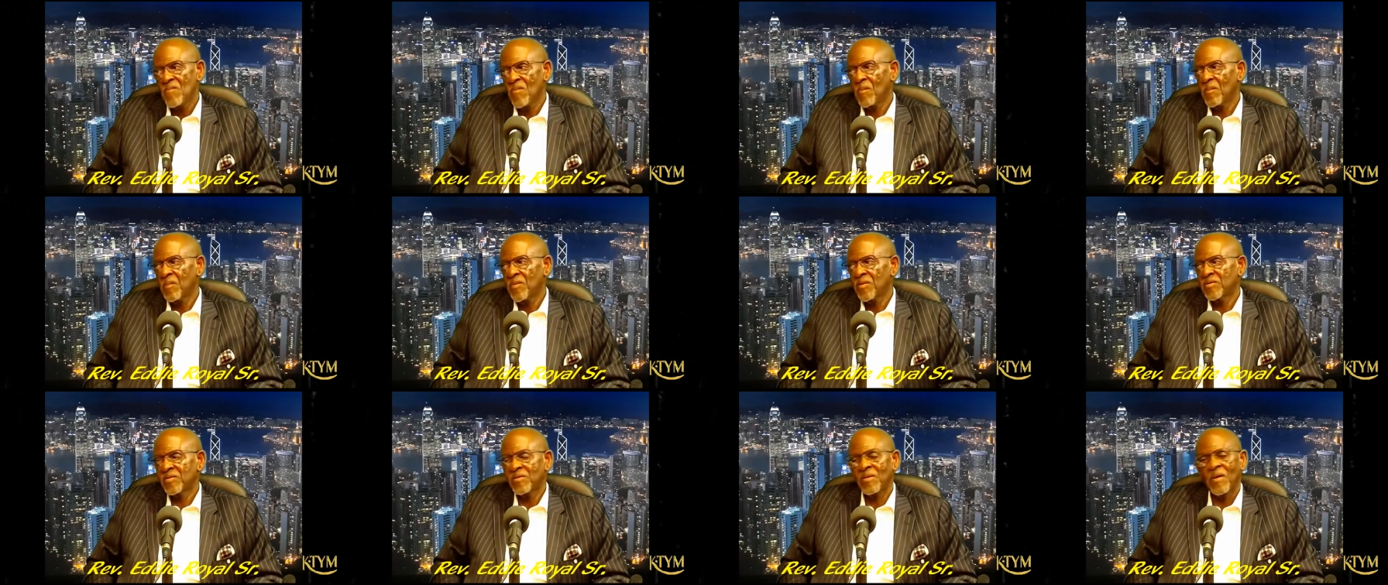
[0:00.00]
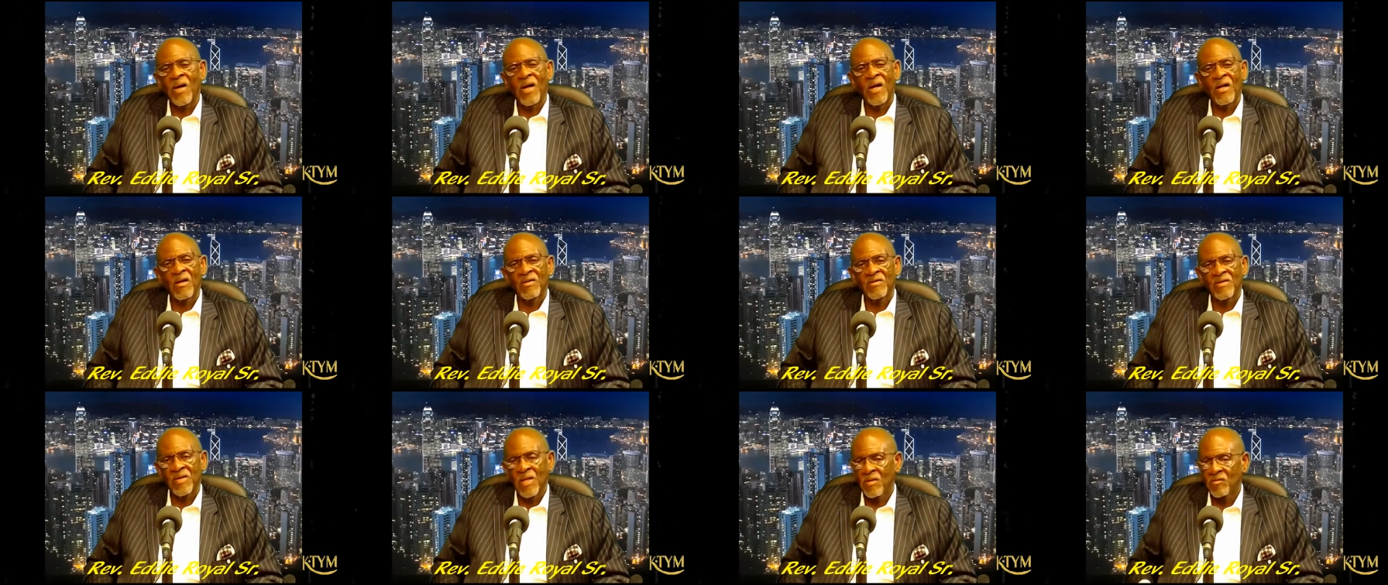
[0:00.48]
This
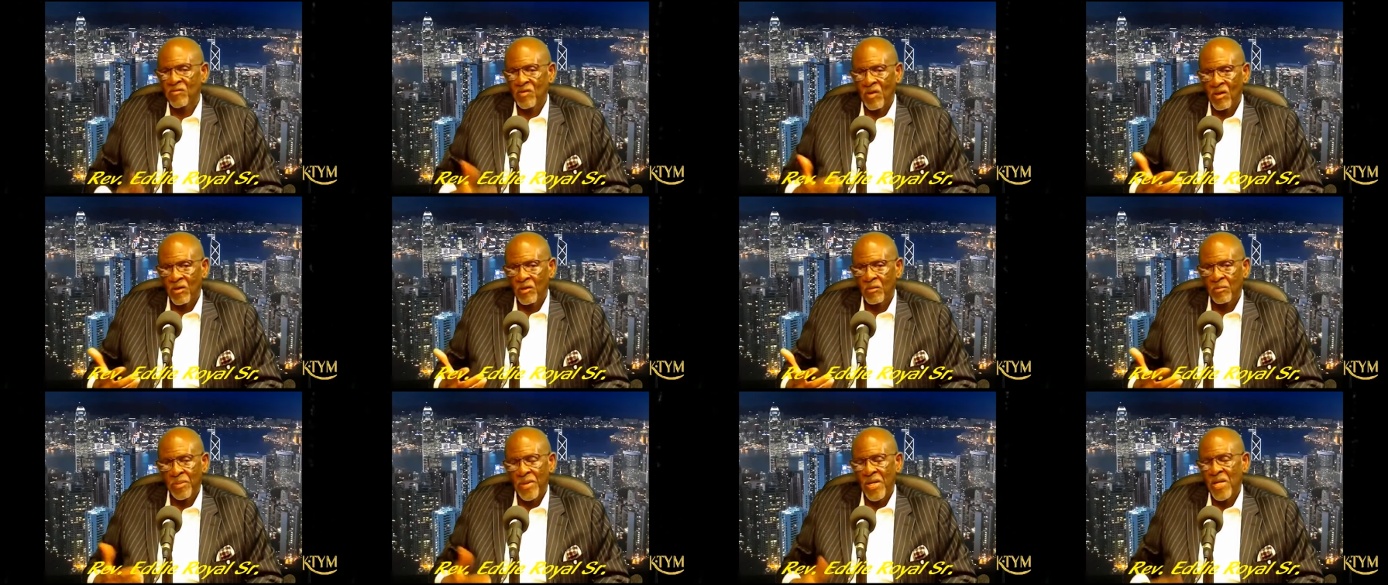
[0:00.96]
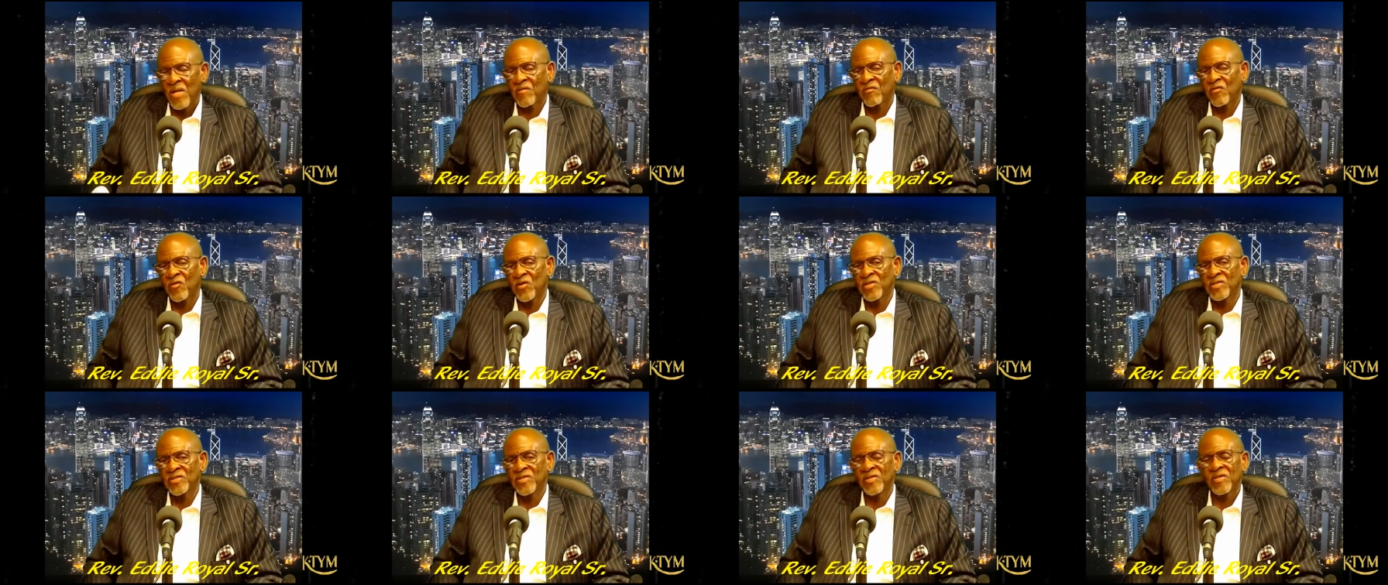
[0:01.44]
uh, times I have to
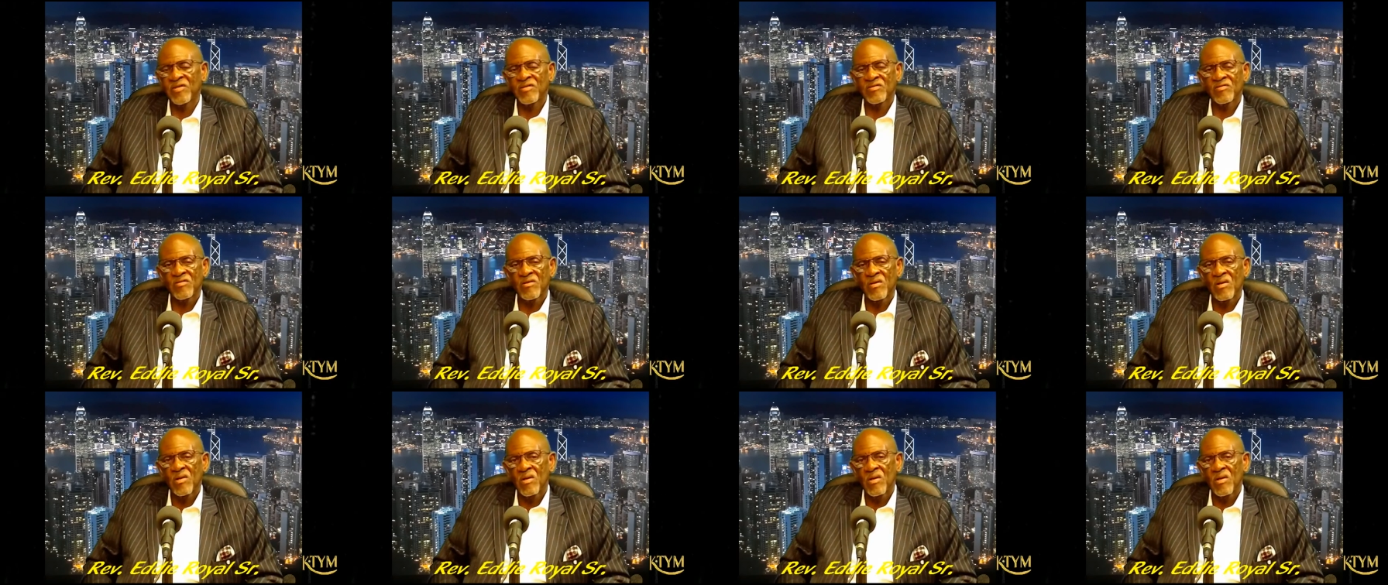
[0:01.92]
paraphrase this.